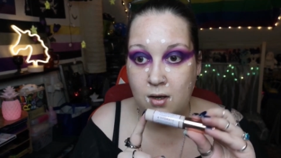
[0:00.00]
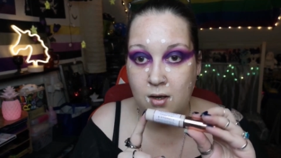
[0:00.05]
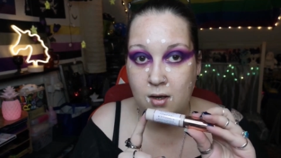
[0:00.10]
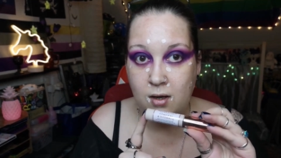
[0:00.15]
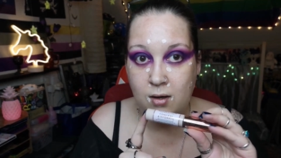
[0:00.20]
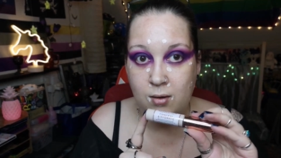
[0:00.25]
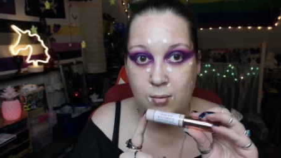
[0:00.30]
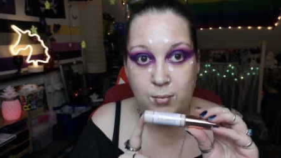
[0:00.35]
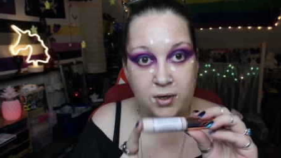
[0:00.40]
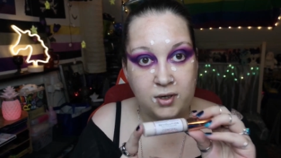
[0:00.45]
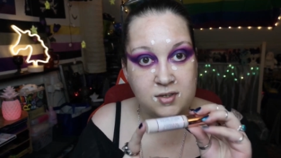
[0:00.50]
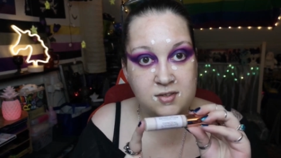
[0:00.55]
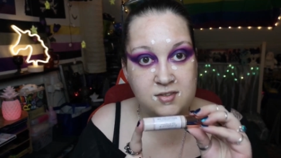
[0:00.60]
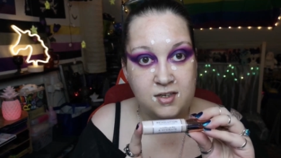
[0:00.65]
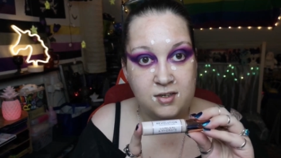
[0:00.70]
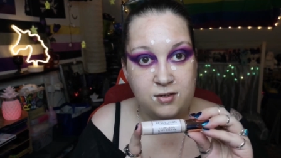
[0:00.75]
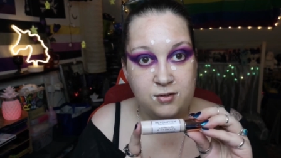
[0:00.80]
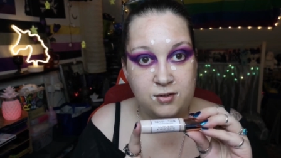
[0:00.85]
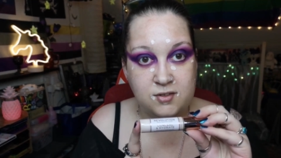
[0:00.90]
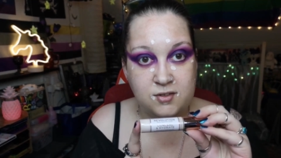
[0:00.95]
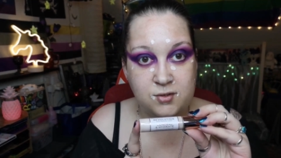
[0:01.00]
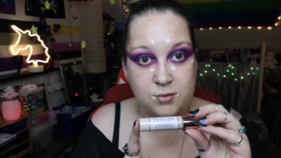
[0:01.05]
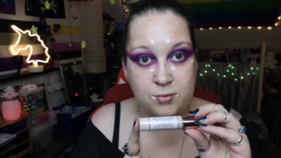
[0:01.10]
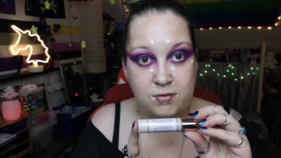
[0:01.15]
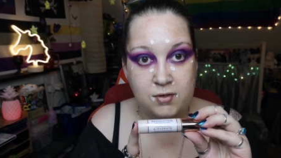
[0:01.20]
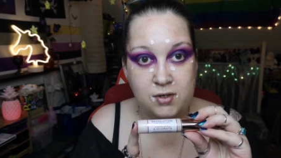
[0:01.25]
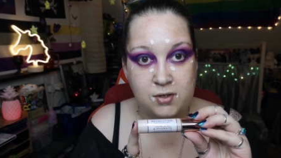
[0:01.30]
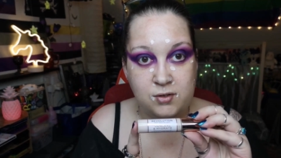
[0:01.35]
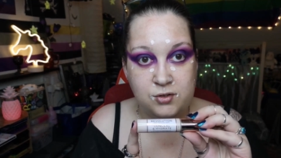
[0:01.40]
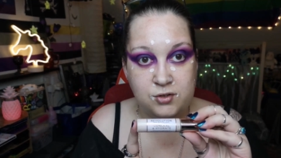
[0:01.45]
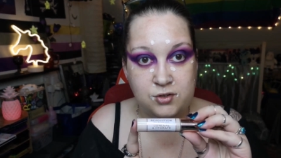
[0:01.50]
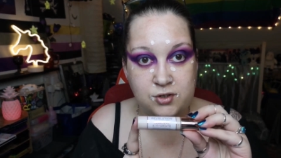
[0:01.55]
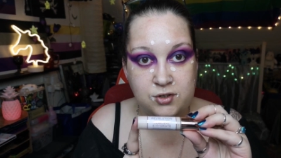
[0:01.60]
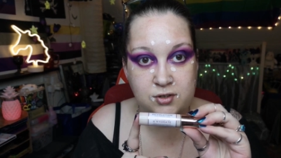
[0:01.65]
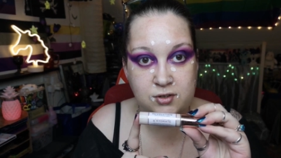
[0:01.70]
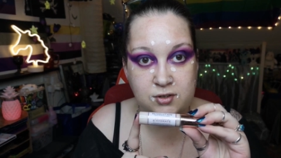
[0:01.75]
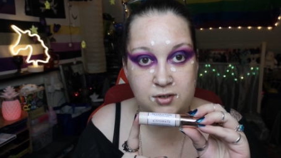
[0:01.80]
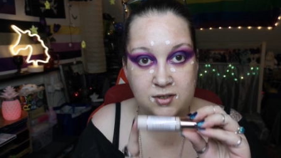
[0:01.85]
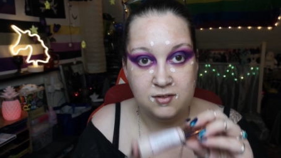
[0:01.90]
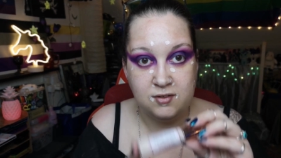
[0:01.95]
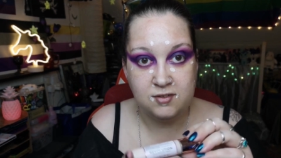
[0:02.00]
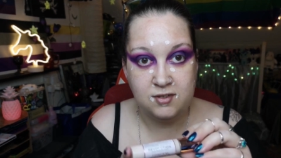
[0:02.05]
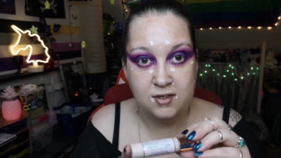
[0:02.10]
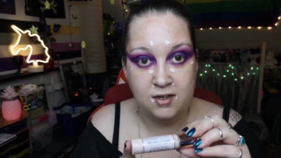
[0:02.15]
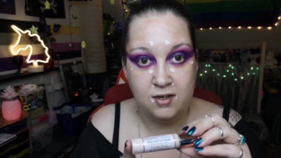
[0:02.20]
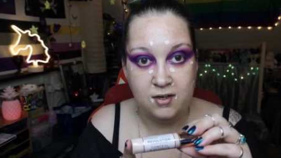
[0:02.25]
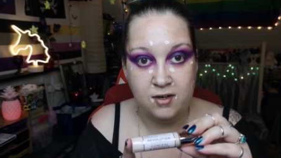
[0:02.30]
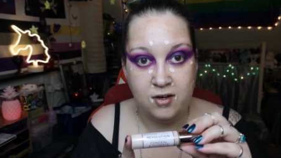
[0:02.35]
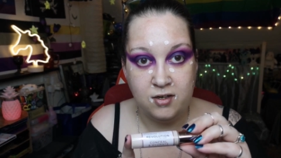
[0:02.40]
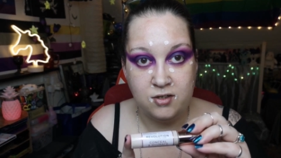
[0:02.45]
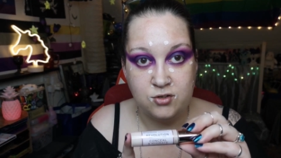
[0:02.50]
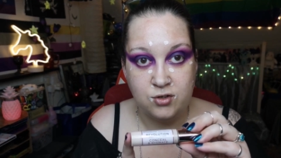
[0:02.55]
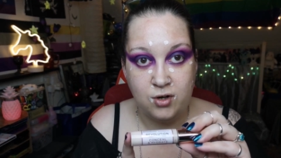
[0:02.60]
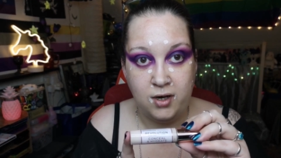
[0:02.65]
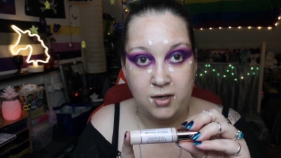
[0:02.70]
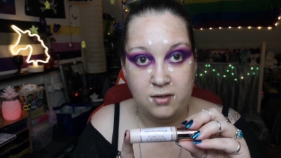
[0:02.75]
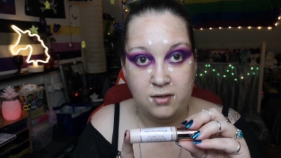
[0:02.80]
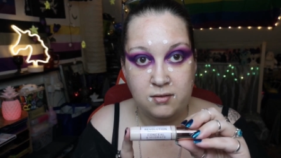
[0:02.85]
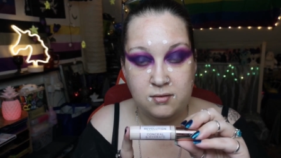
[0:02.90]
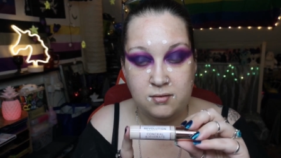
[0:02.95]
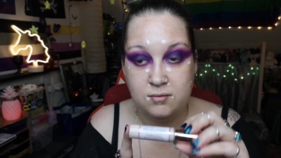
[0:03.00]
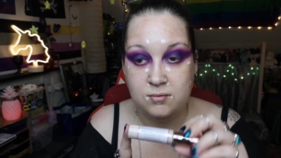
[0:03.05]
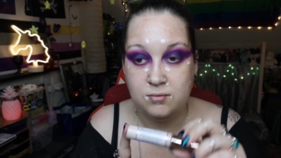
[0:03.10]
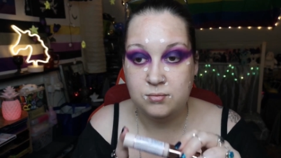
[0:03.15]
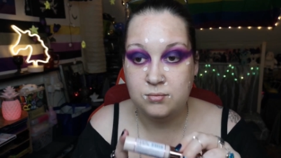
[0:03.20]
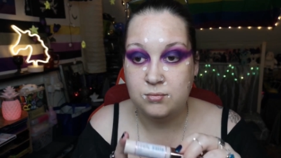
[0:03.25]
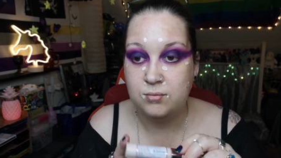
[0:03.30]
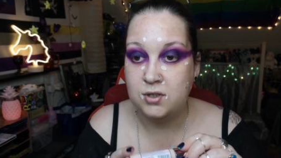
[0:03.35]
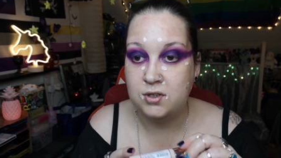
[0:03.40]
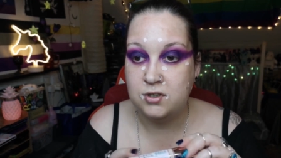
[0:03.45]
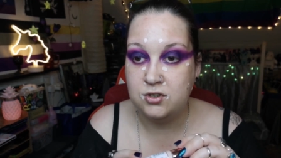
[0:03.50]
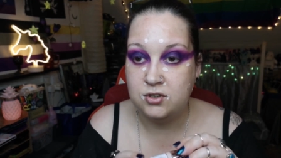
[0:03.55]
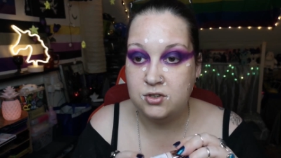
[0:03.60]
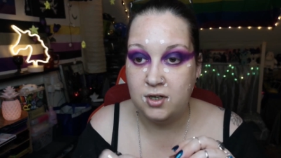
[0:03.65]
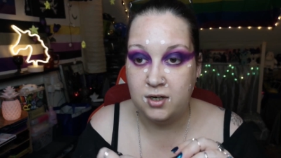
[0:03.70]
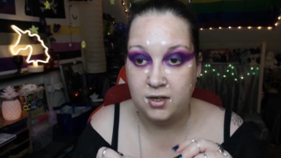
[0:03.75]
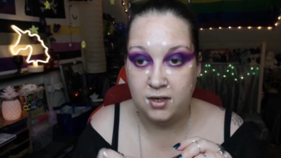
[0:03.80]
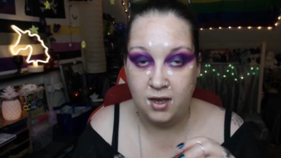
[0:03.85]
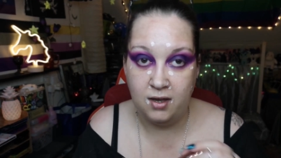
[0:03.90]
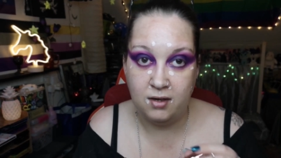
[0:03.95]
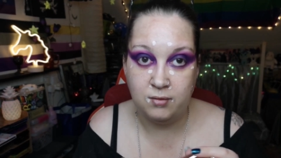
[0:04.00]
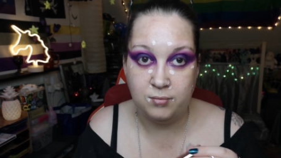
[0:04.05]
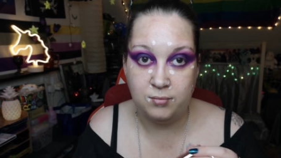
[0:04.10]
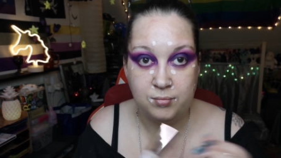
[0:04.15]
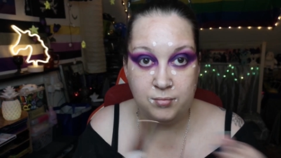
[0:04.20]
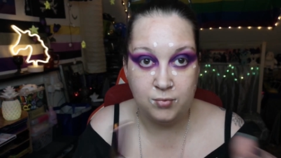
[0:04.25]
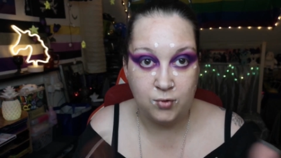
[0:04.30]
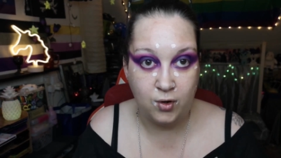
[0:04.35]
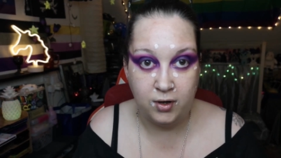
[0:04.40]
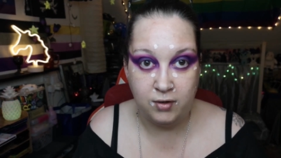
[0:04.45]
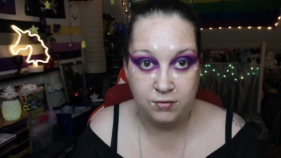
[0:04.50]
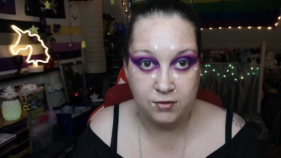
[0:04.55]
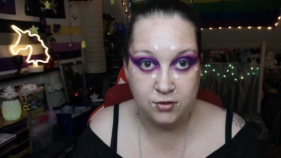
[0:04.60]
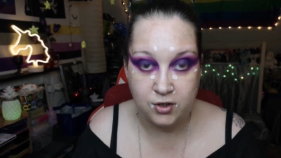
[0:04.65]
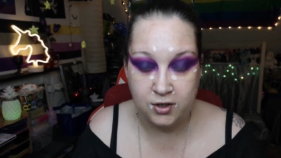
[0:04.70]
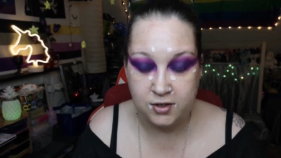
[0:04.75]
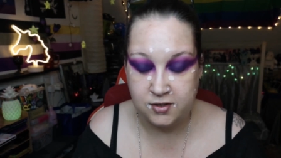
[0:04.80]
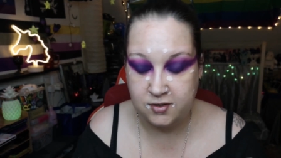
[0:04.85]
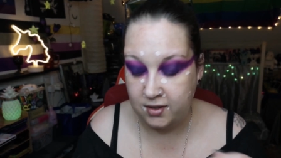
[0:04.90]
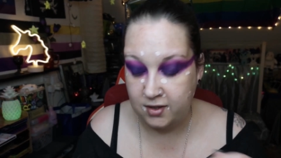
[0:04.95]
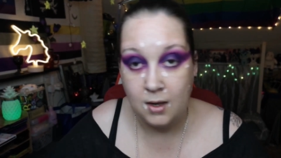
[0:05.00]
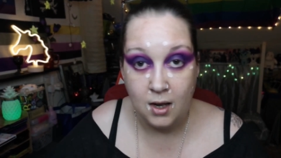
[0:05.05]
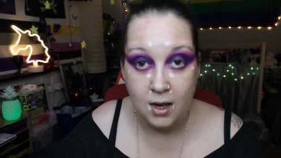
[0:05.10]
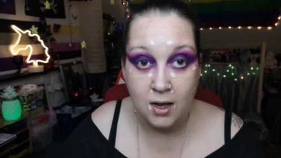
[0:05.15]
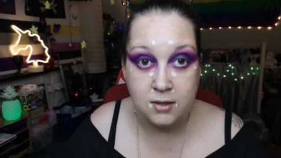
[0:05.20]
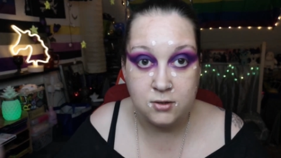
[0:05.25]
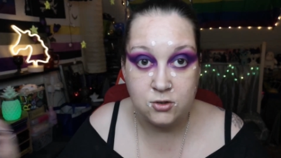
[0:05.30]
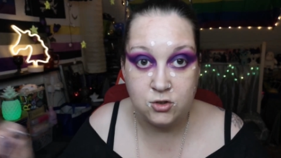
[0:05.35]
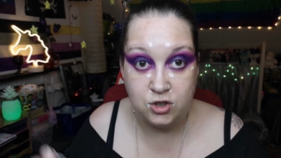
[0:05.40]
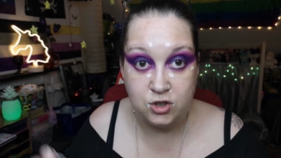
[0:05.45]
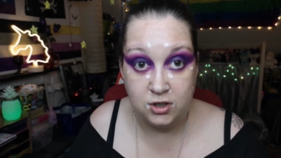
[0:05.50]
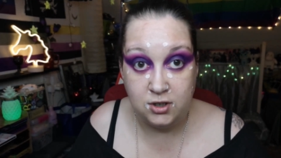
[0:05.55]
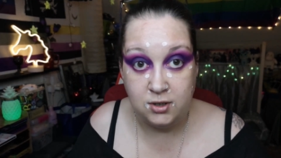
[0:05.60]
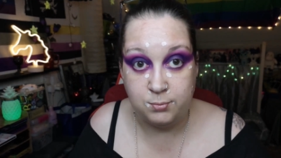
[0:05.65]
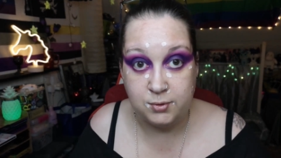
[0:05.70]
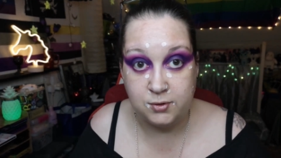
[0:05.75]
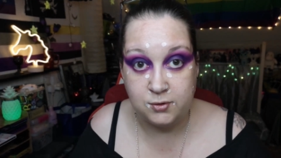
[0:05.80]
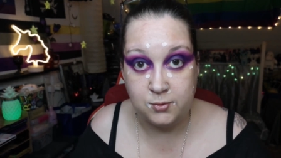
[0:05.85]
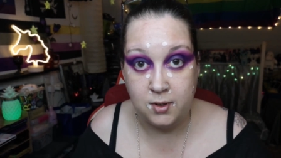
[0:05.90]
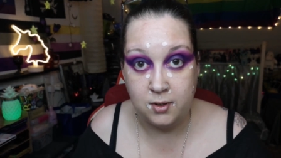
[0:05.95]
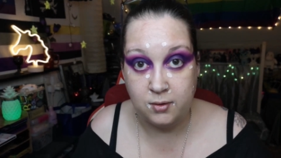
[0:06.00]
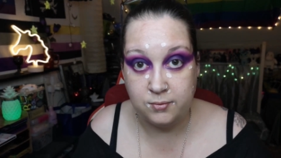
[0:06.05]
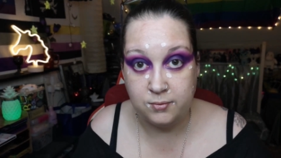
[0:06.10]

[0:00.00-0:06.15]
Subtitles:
My concealer is the Revolution Conceal and Hydrate, which again, great for dry skin and cheap as well.